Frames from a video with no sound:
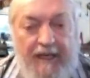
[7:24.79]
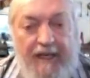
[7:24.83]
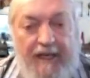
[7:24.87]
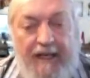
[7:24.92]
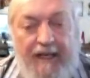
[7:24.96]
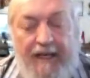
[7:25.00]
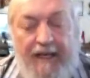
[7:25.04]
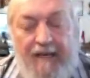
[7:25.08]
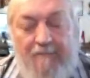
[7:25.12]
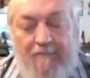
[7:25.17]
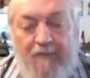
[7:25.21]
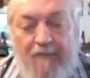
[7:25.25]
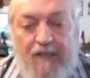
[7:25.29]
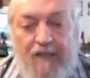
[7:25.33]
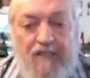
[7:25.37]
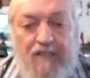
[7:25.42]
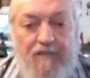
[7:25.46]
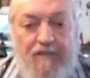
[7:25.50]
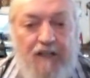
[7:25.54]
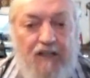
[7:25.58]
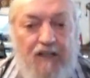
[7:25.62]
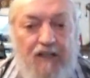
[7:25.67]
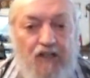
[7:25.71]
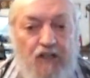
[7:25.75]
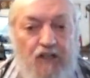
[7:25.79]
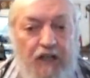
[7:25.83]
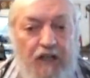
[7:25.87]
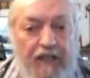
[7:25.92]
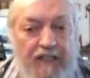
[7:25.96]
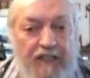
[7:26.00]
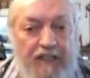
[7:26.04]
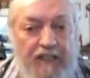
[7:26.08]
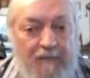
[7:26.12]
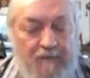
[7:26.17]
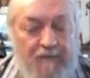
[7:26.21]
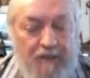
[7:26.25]
Most of our
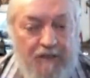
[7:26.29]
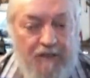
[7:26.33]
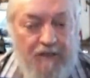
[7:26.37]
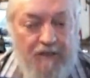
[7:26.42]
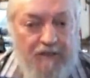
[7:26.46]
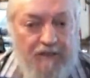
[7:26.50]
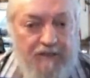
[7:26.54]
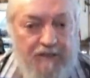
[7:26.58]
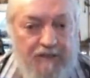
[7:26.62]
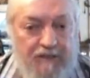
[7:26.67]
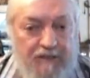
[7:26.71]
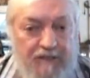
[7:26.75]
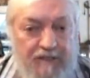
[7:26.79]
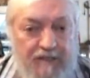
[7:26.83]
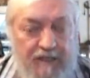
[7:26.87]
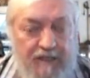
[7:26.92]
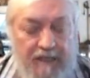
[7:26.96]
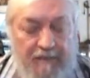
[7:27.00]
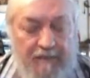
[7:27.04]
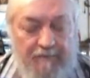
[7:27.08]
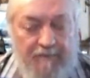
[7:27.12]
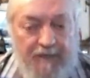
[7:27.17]
trade comes across the sea.